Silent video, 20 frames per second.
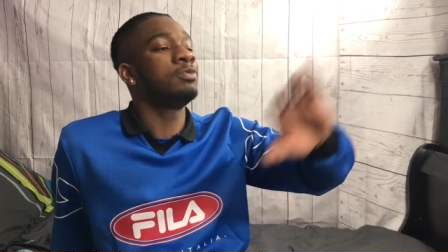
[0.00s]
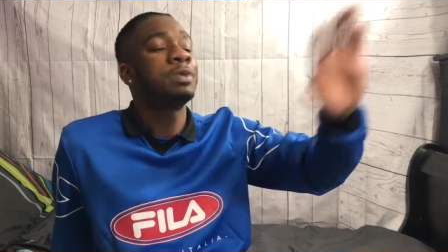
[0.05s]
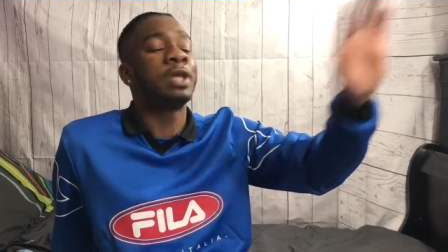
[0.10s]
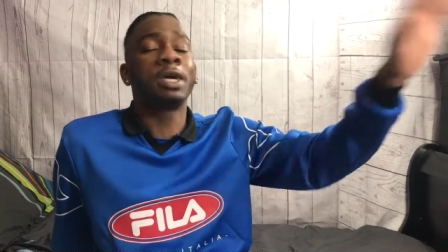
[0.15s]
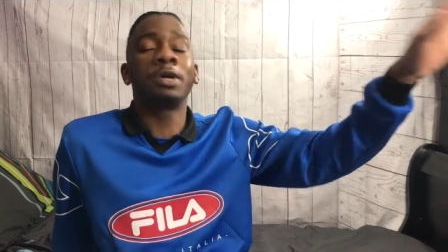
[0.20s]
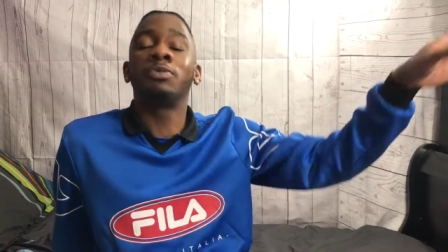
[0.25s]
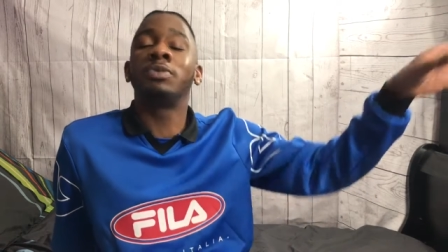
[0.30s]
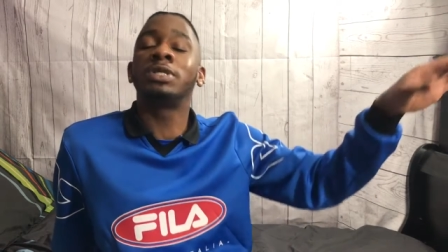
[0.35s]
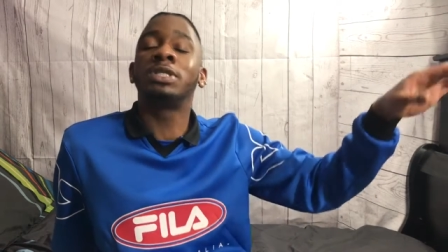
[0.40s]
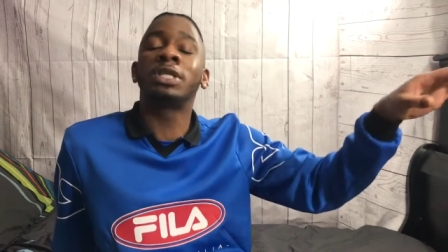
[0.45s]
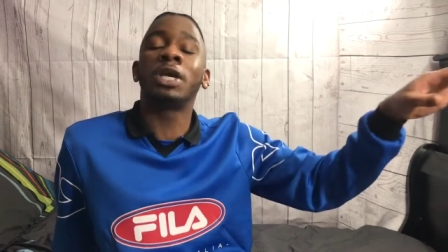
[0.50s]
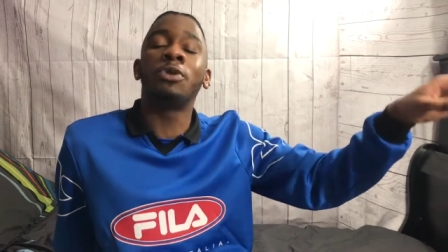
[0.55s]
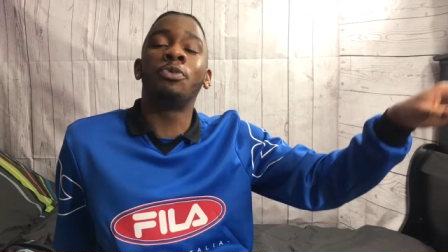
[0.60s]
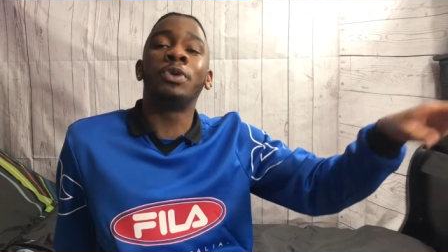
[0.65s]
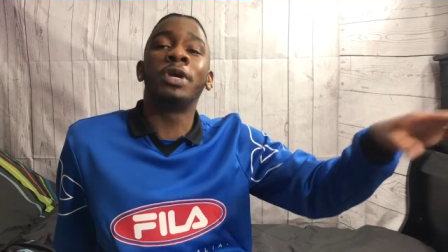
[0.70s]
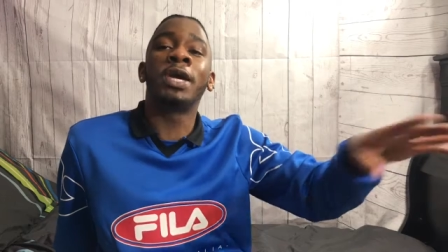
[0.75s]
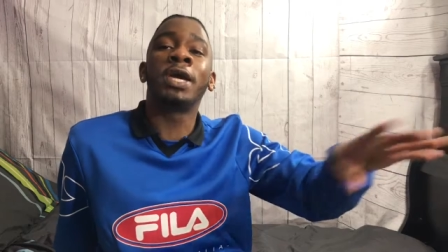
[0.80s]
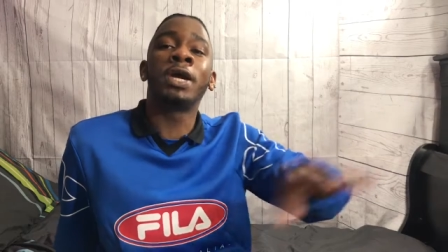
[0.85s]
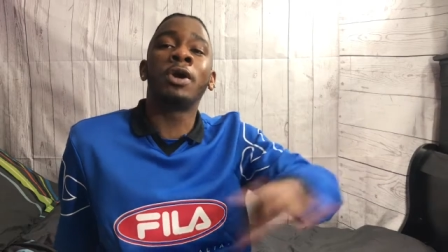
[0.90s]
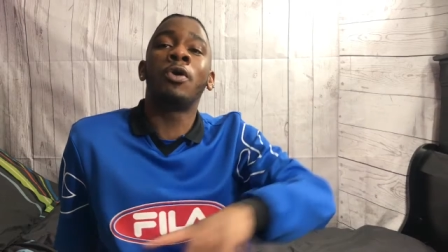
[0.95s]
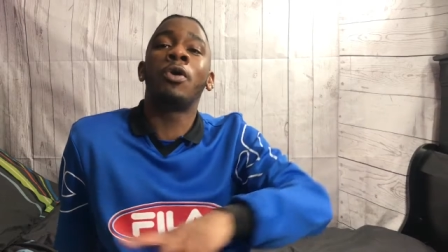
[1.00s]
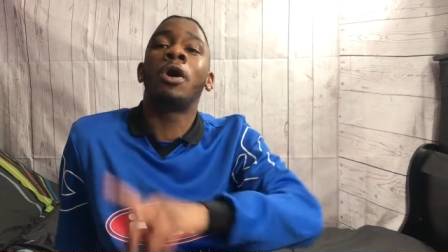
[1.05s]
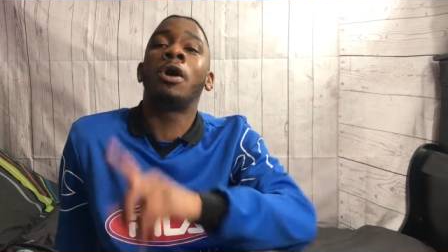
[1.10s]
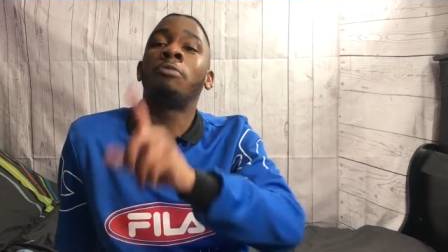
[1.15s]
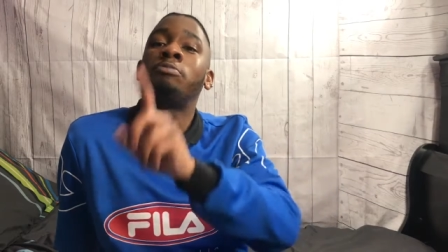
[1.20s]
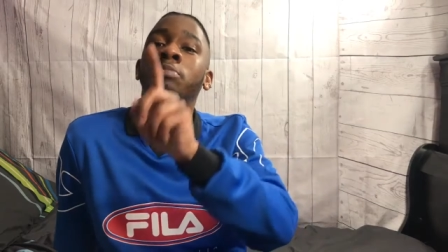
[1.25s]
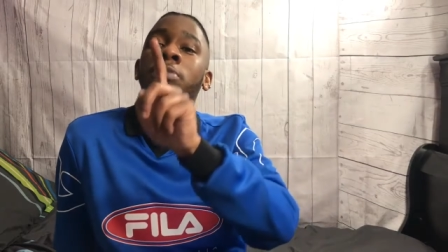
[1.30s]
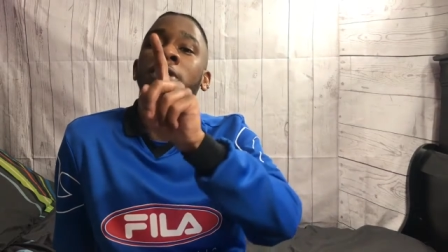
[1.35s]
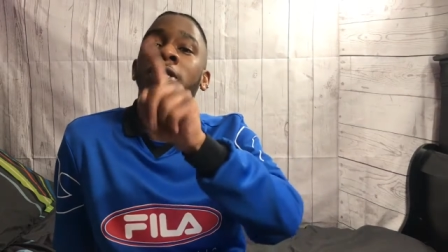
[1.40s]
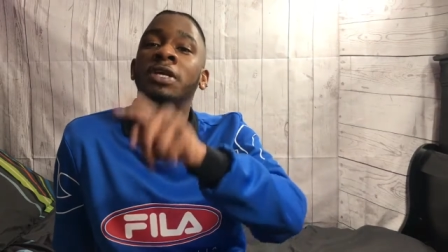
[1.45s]
like we said we ain't gonna
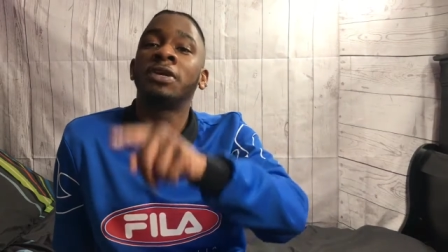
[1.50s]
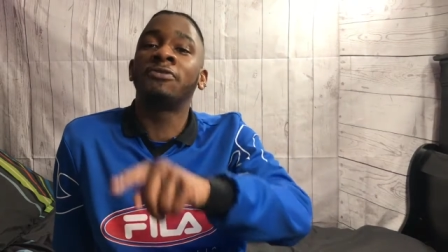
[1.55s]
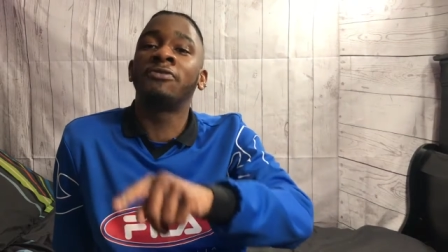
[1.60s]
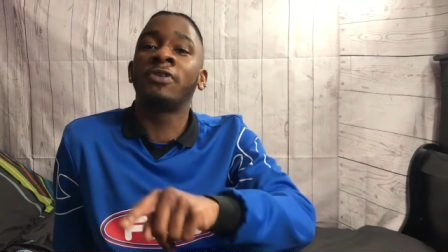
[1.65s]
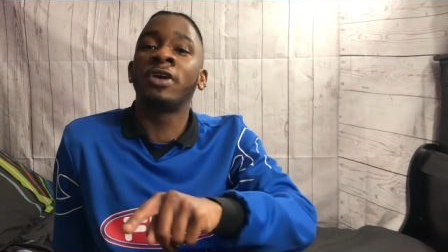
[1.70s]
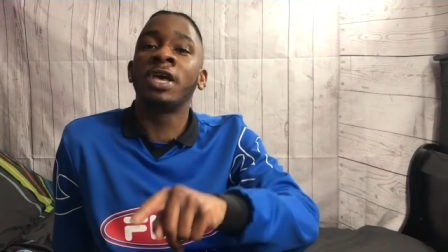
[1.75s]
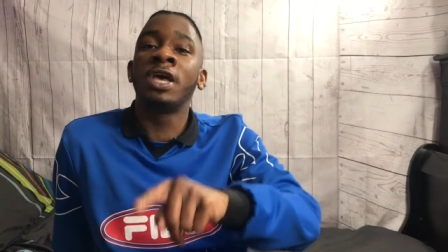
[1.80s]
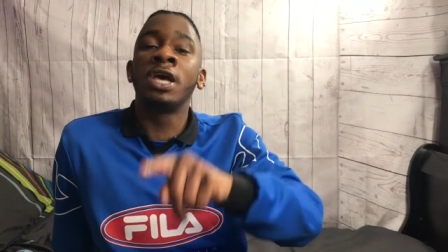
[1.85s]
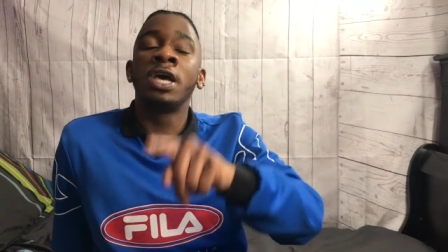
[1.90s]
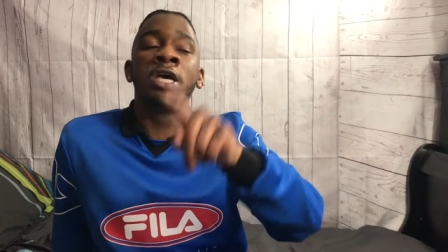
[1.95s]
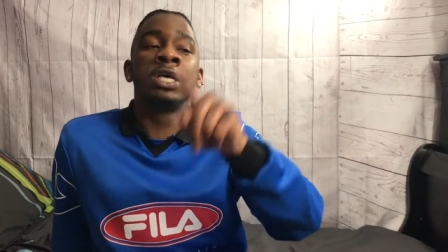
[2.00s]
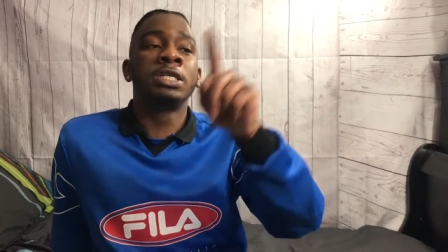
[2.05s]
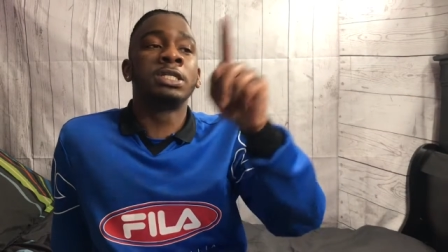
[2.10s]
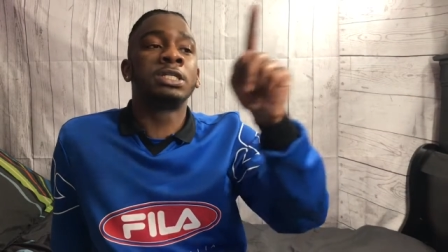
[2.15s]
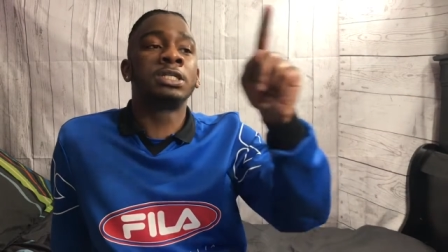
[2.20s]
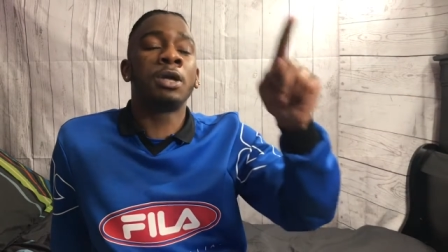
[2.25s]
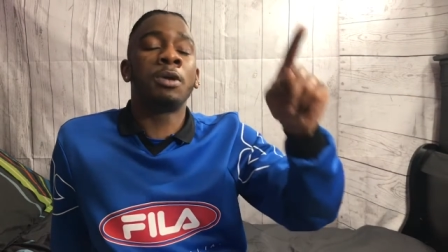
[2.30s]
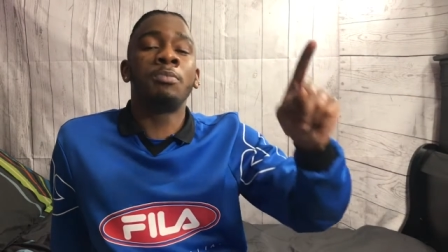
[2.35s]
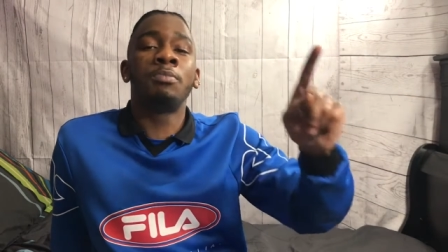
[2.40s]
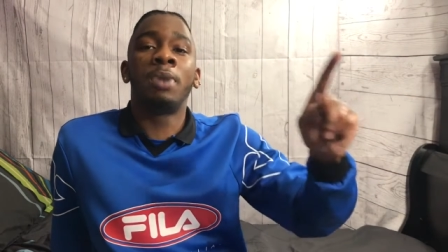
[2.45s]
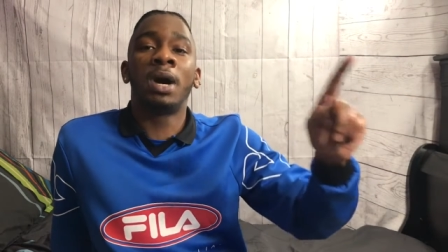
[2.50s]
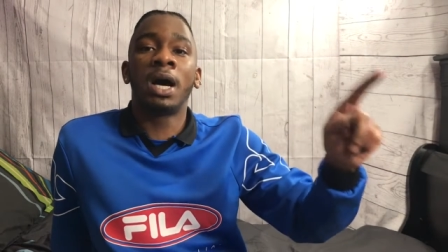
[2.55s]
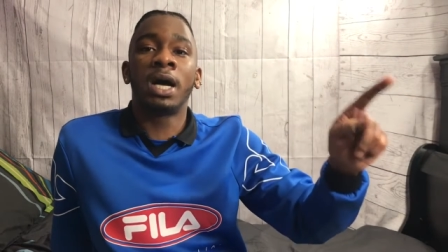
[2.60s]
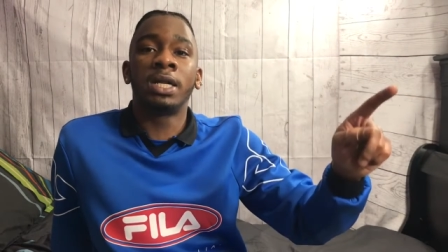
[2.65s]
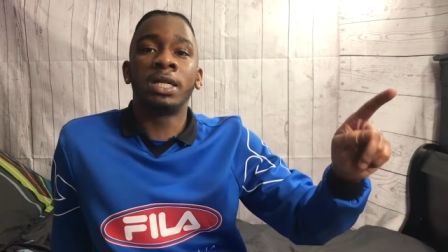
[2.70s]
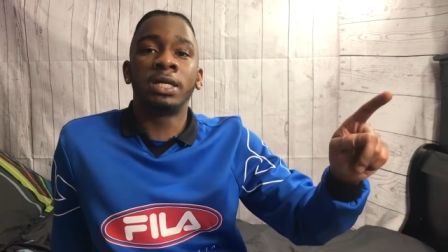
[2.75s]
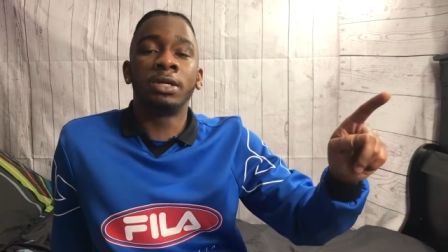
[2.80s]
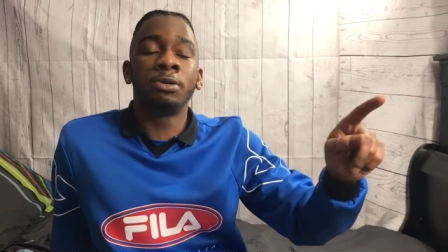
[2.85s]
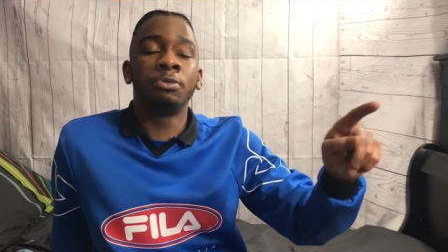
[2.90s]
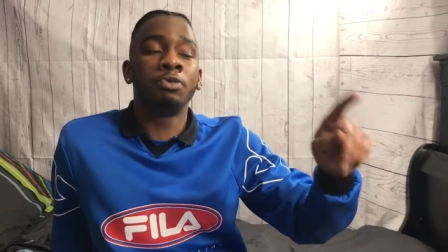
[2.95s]
uplift
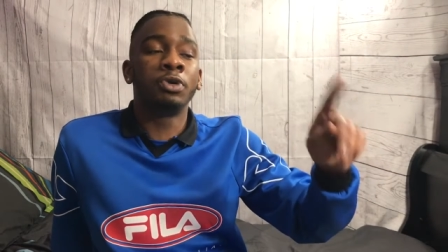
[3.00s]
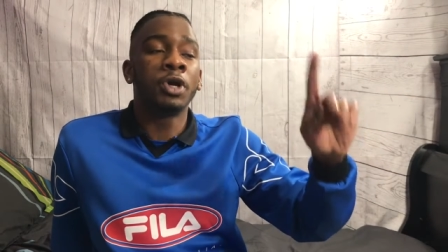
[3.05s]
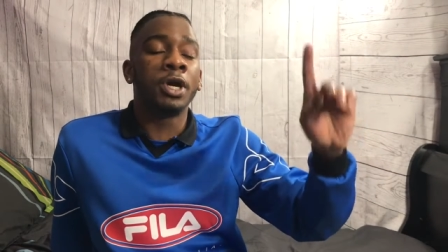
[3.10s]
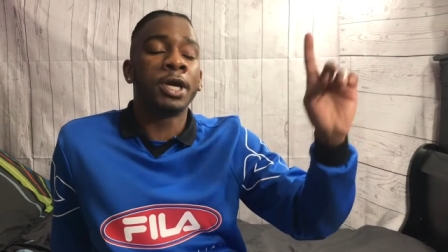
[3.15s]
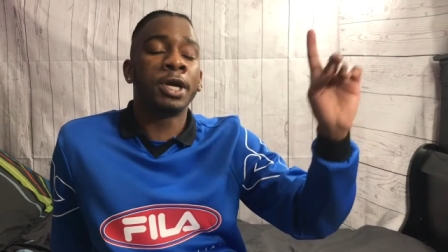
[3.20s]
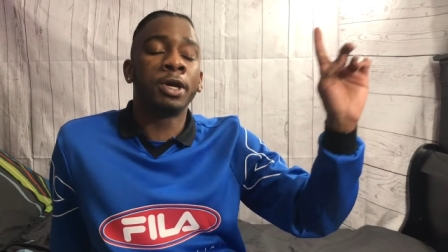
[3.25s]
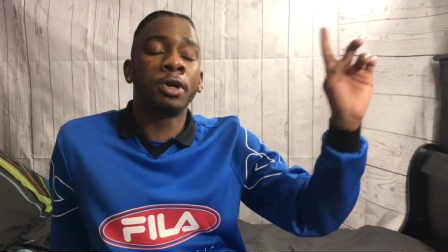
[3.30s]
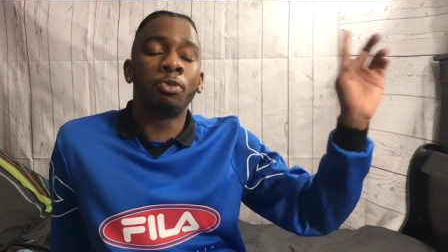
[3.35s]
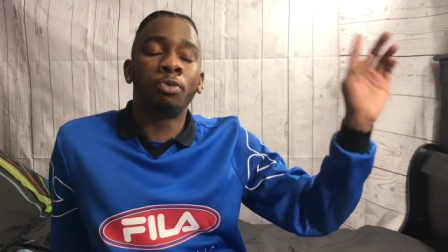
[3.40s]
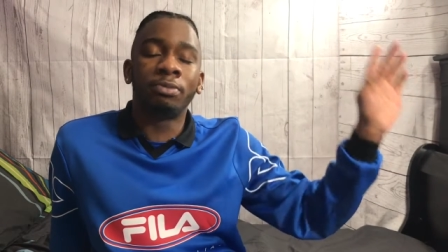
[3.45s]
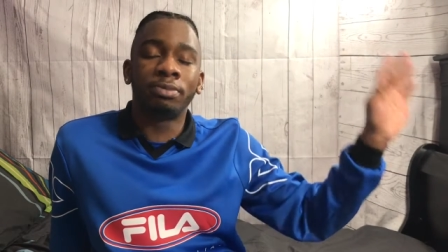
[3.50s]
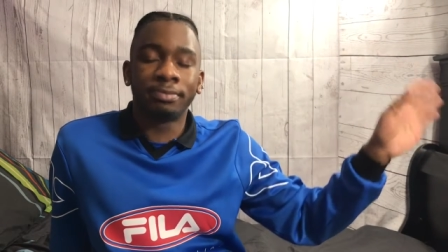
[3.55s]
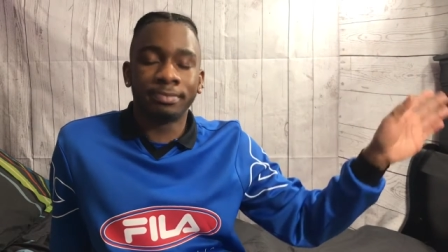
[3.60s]
somebody we ain't